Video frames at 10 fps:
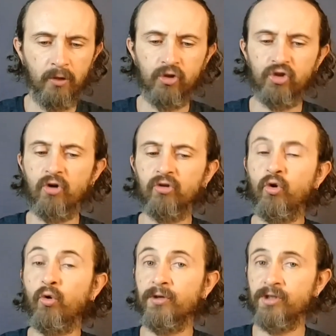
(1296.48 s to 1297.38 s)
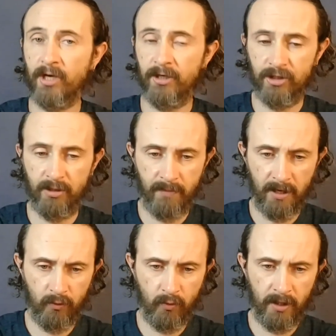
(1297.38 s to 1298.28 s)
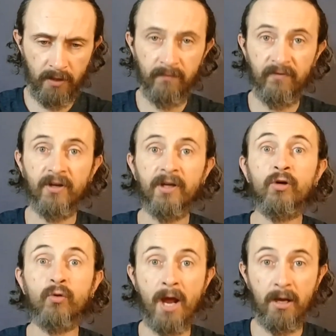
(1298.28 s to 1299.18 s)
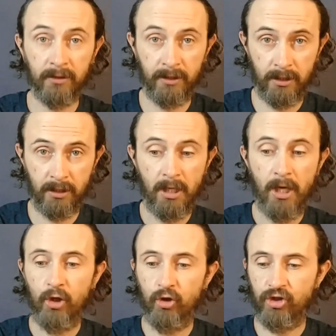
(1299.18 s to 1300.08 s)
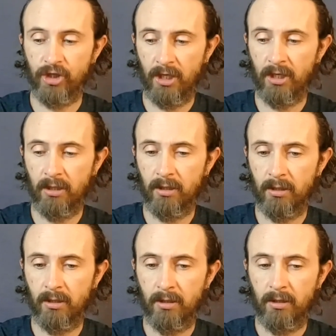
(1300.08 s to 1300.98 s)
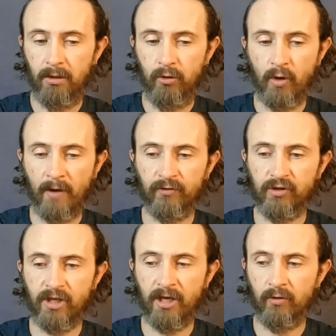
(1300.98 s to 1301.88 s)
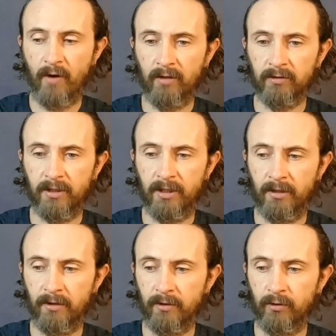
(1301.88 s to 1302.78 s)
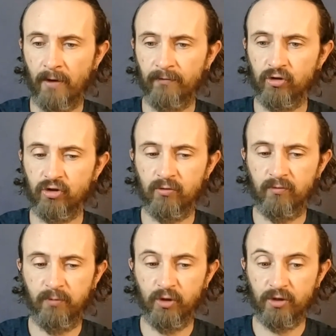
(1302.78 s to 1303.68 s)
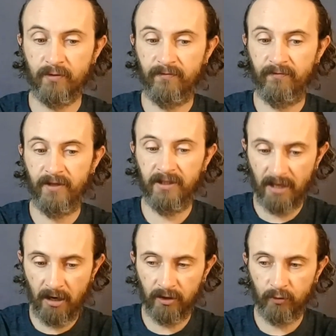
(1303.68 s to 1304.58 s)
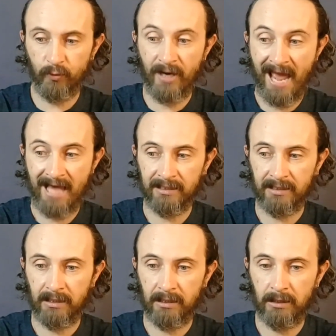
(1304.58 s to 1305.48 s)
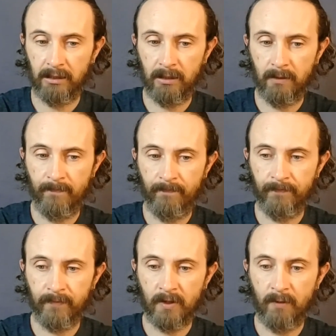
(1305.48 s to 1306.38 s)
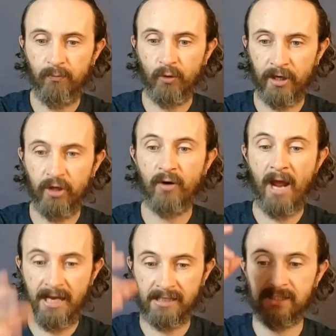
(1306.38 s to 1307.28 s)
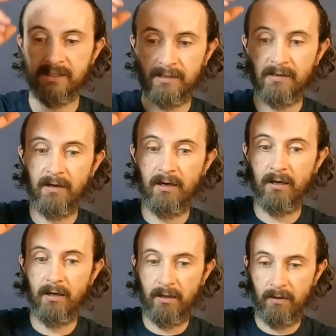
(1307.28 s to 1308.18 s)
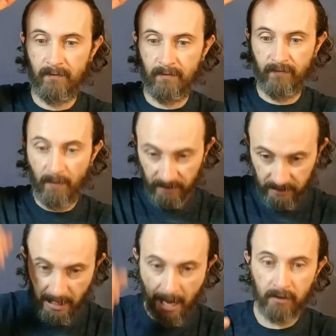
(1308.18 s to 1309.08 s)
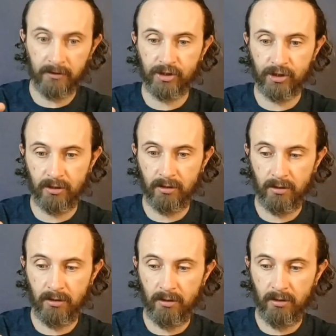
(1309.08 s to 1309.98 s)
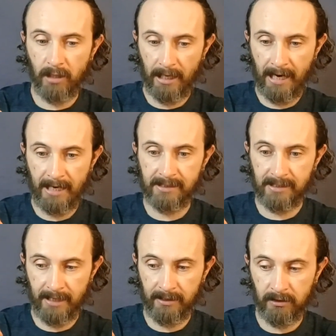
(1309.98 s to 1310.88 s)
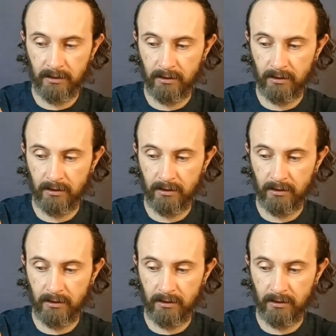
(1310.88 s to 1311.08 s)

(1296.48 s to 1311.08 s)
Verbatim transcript: Strong Taurus energy, by the way. Very grounded. You see? You have to stay grounded here. You have to put your feet down on reality. Bring your ass from the clouds, like I said,